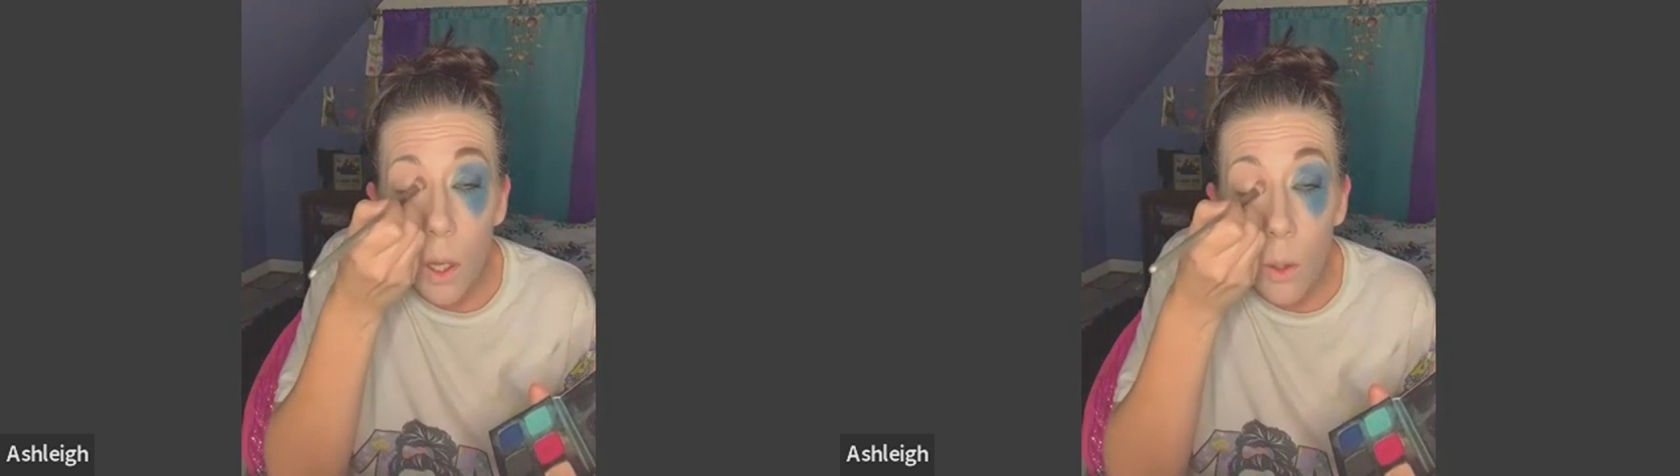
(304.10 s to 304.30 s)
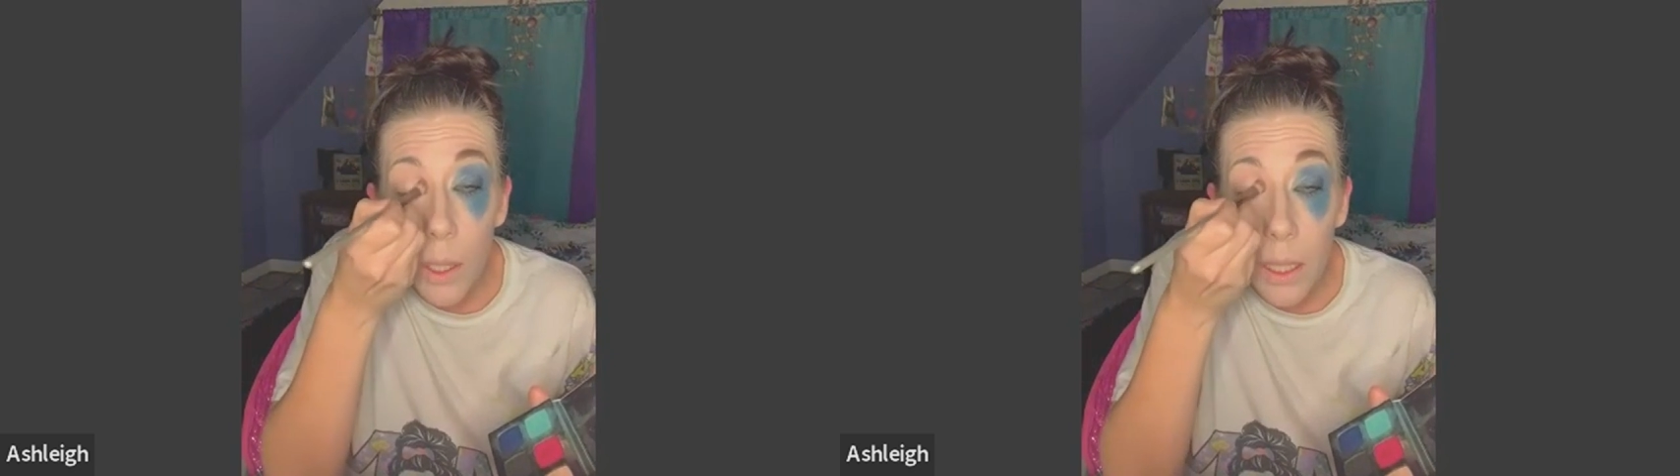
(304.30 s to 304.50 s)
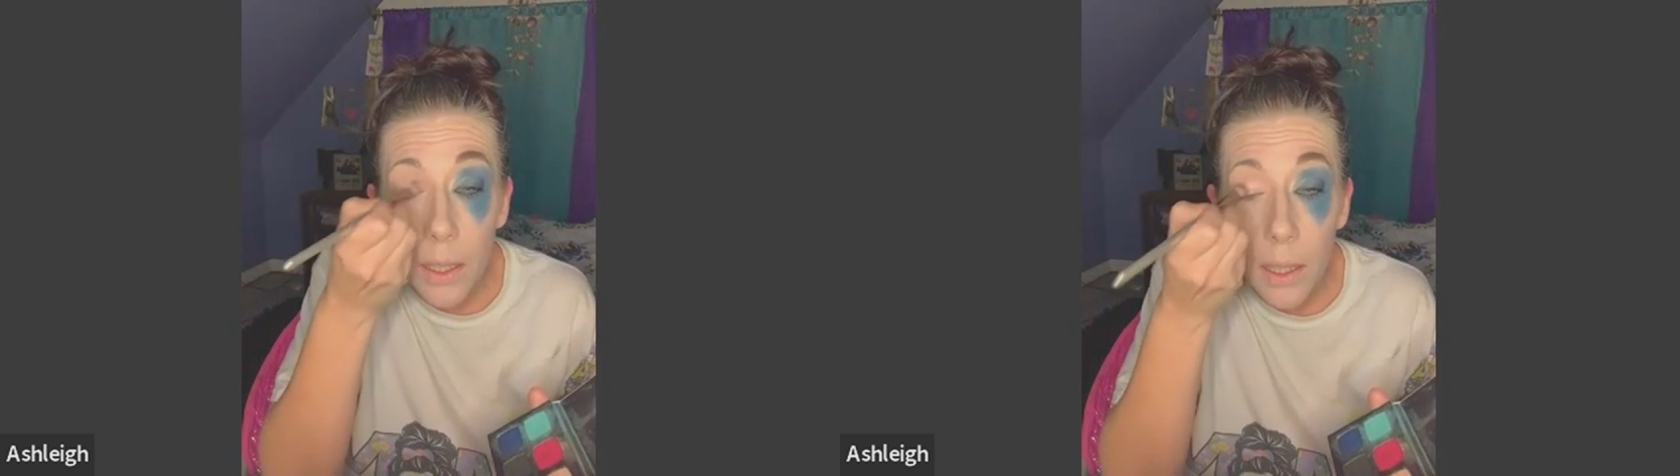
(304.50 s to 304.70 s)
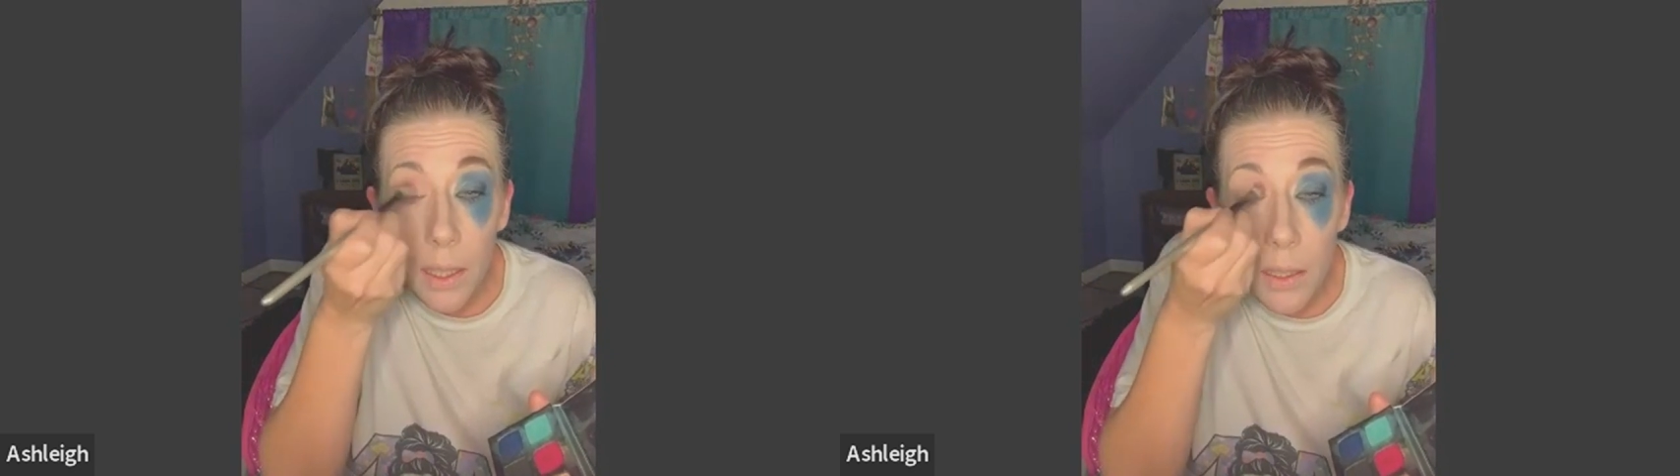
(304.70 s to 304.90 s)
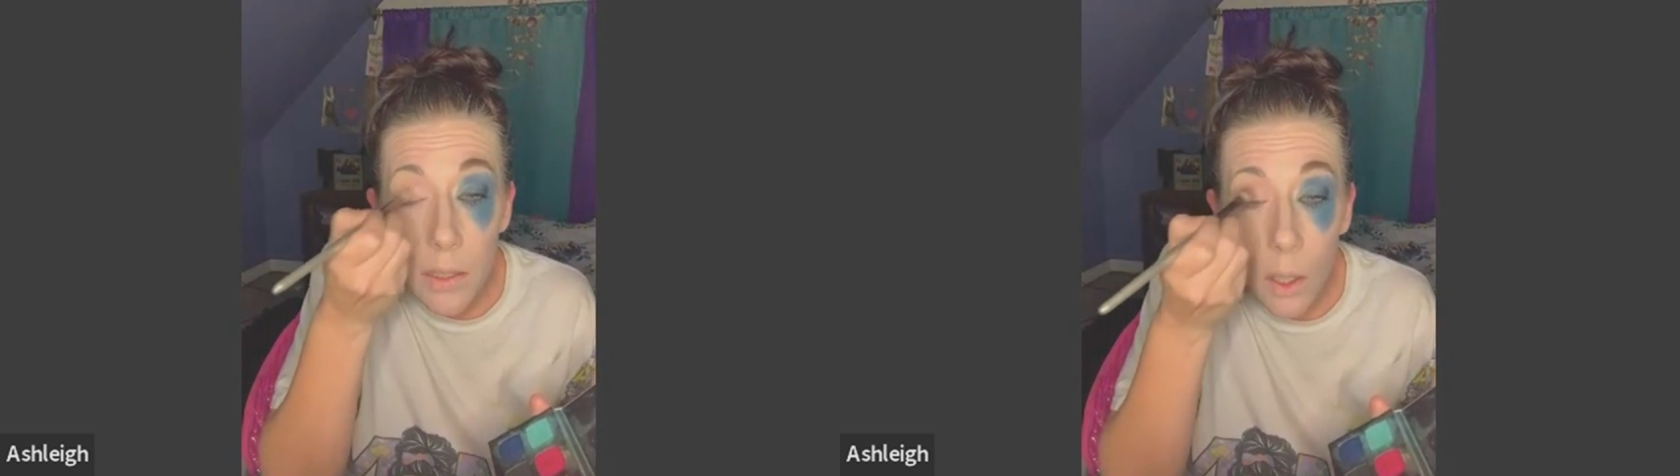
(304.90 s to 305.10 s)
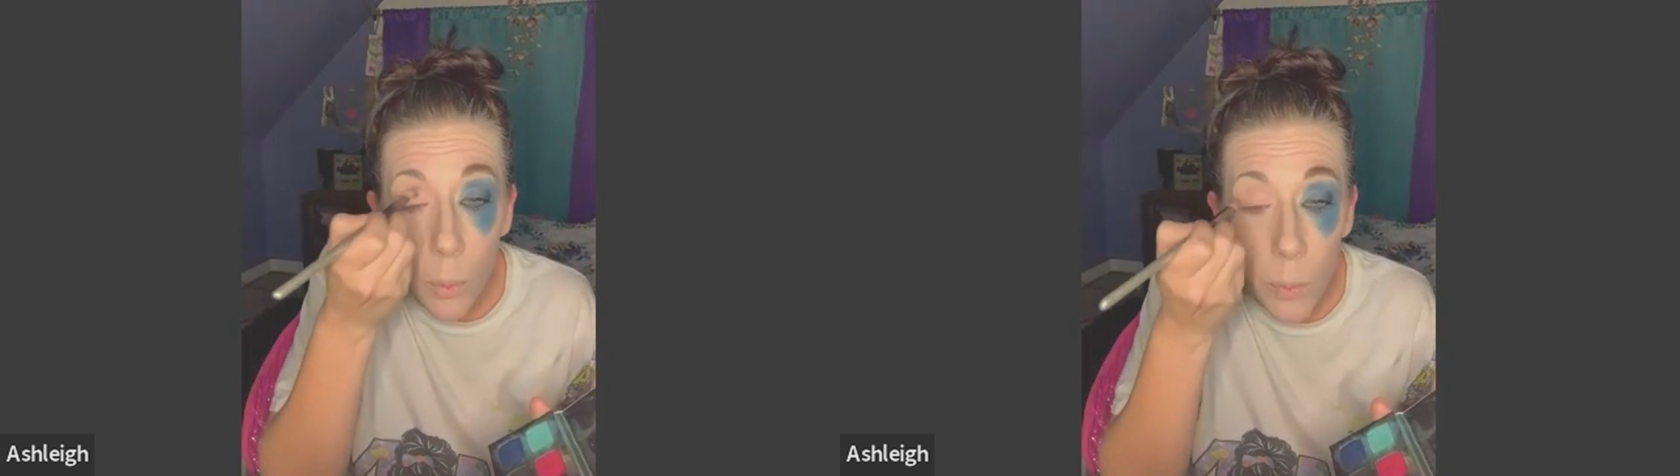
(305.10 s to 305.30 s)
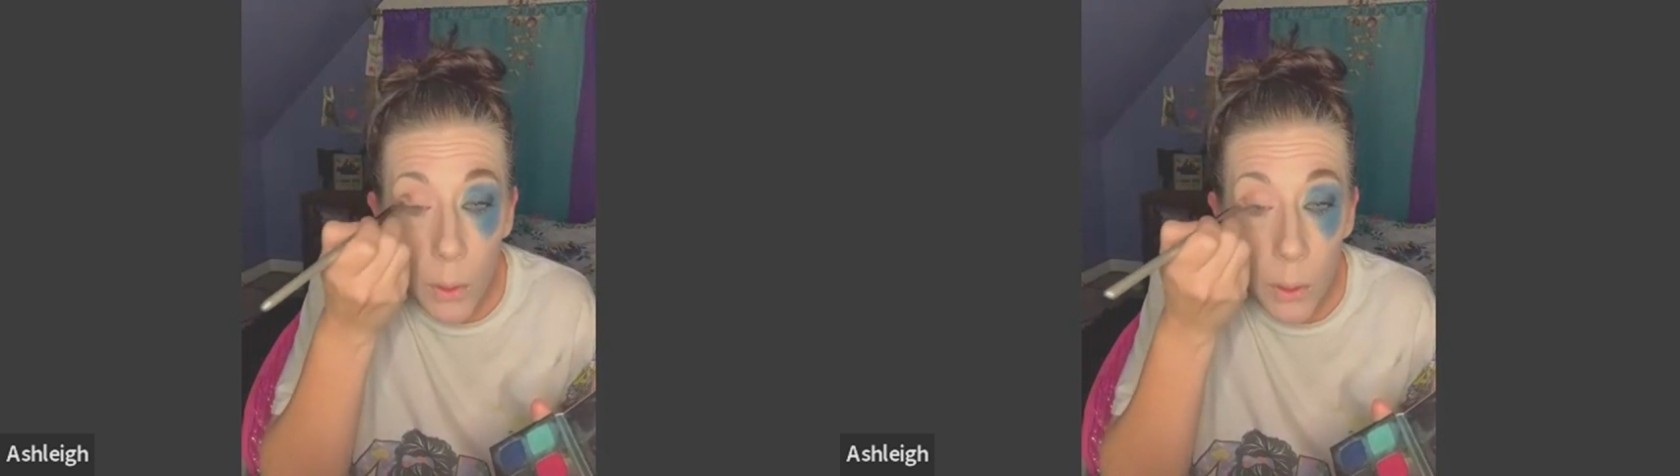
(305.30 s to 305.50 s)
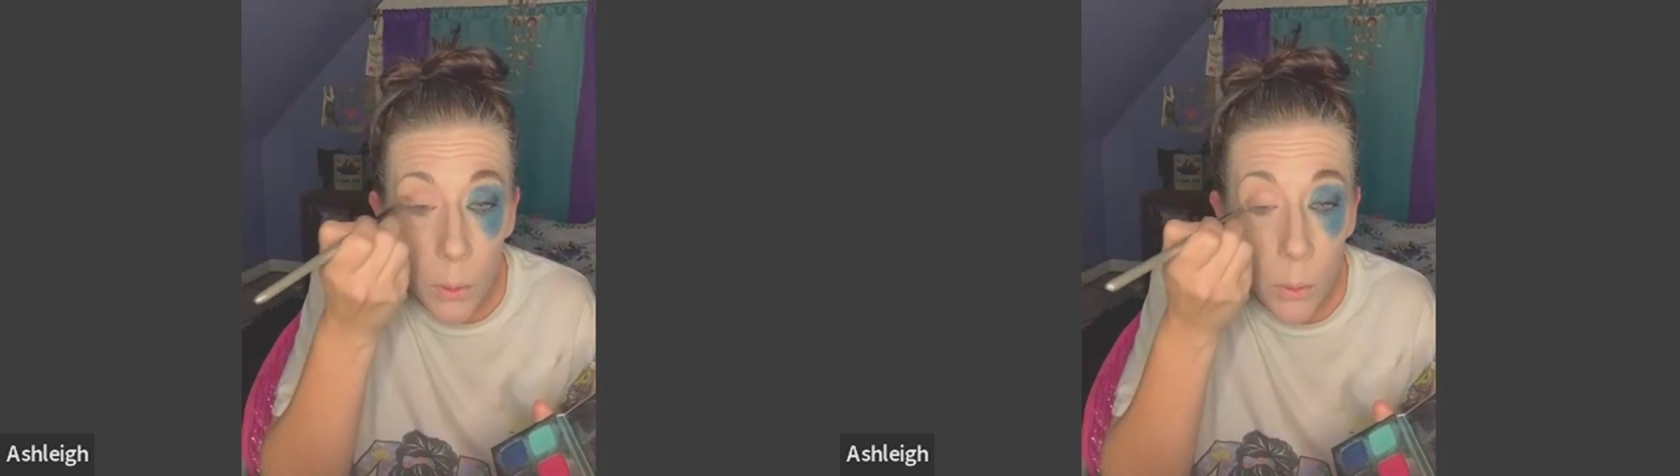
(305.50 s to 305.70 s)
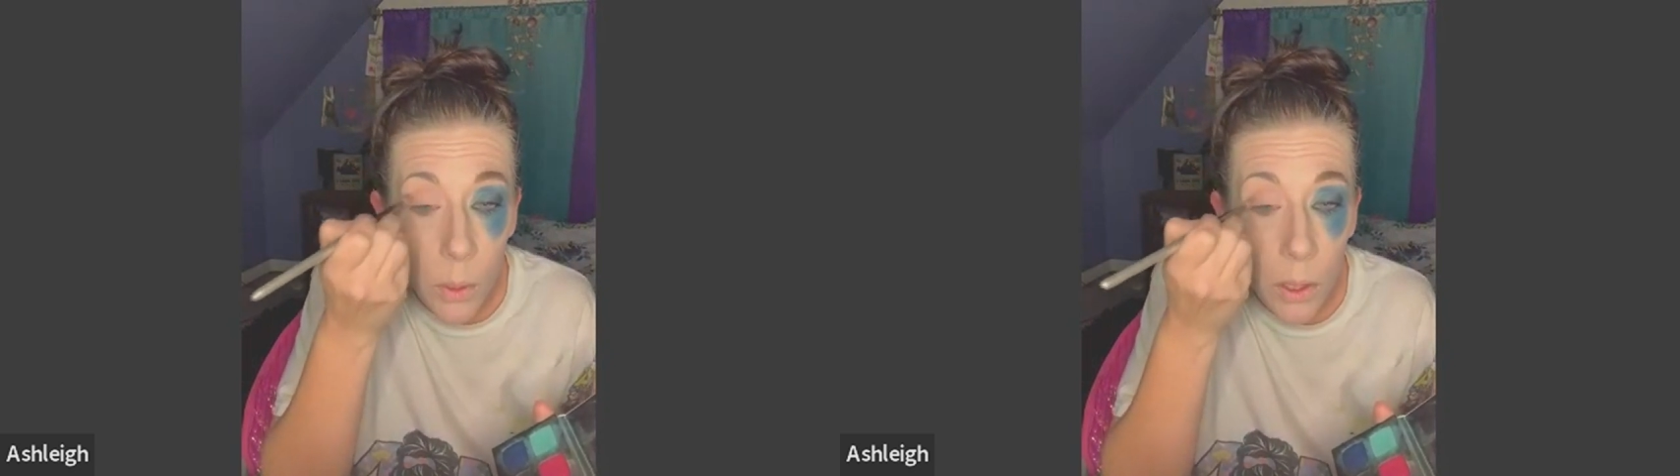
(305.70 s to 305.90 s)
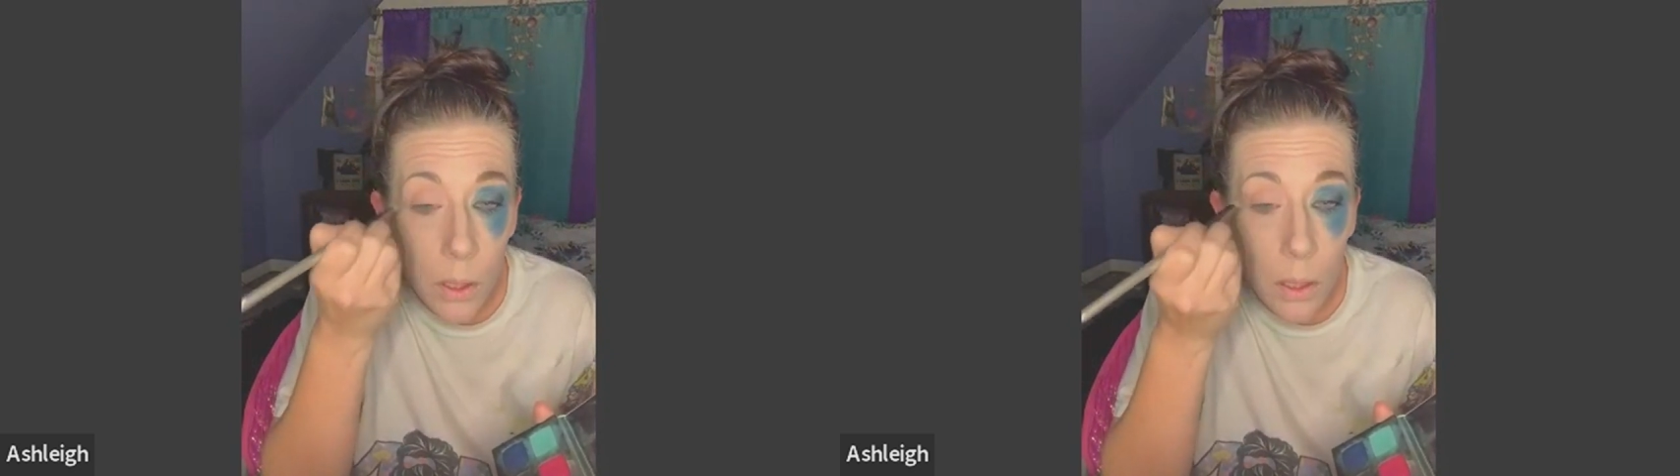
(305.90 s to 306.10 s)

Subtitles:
though it is a blue,